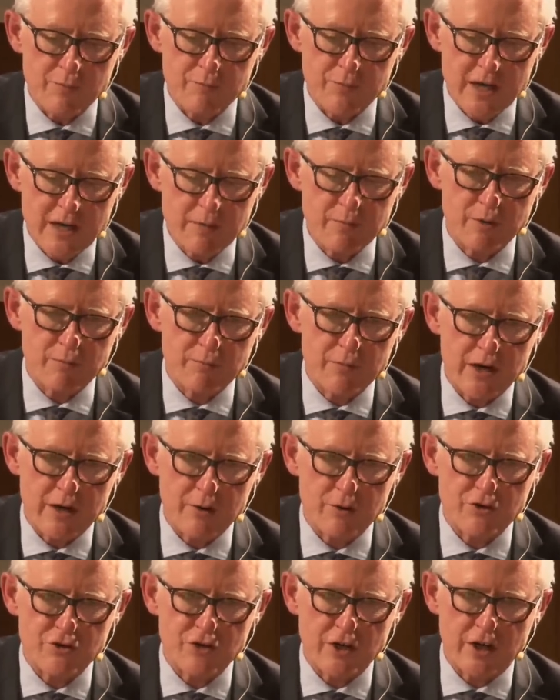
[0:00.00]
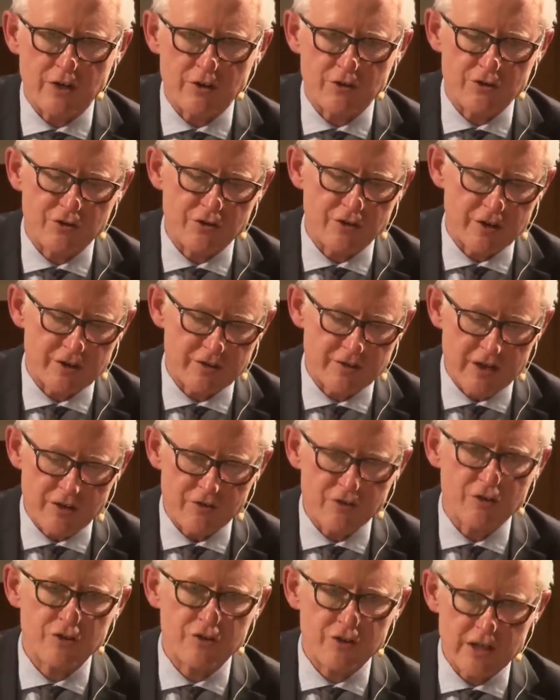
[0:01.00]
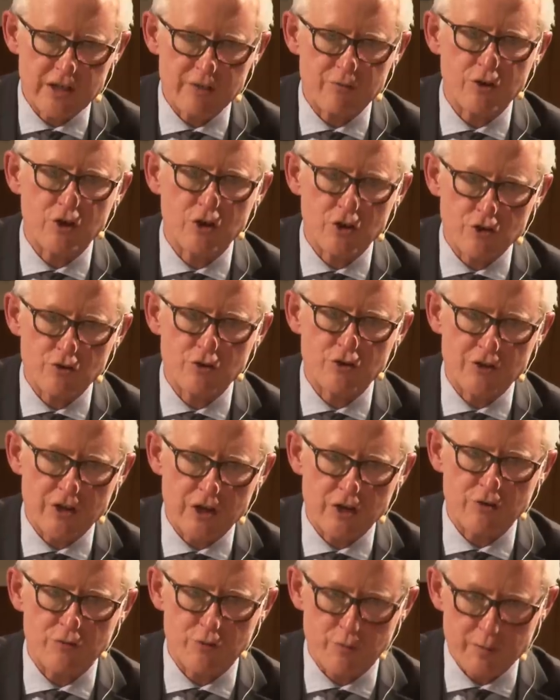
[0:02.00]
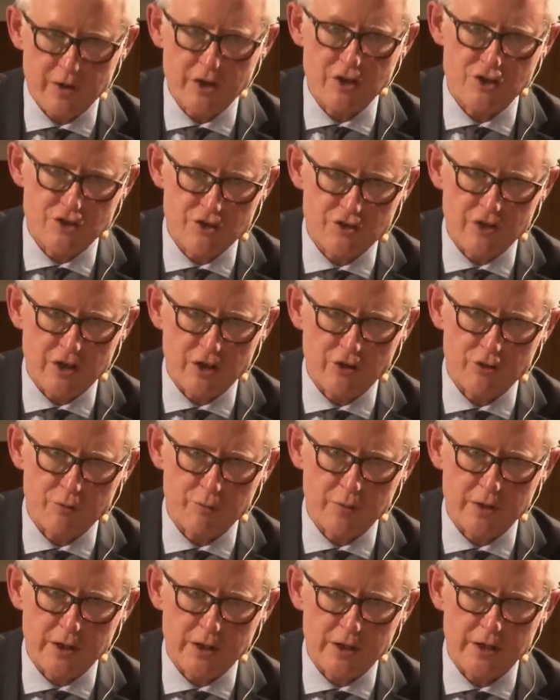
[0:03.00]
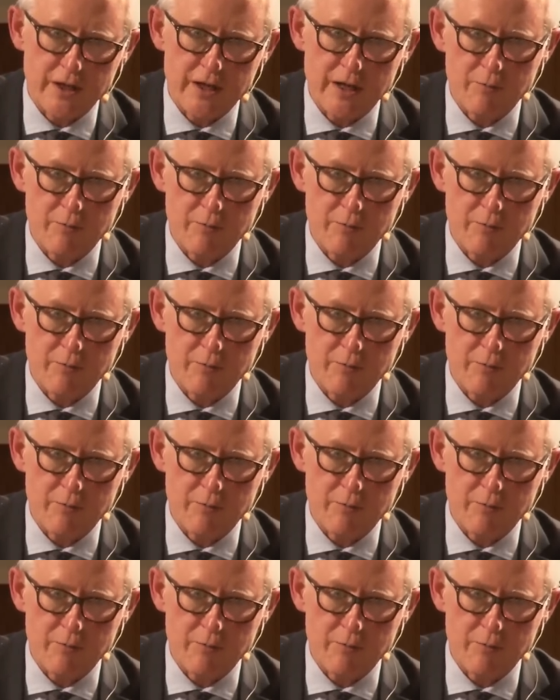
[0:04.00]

payment by results doesn't deliver good results for patients, ultimately,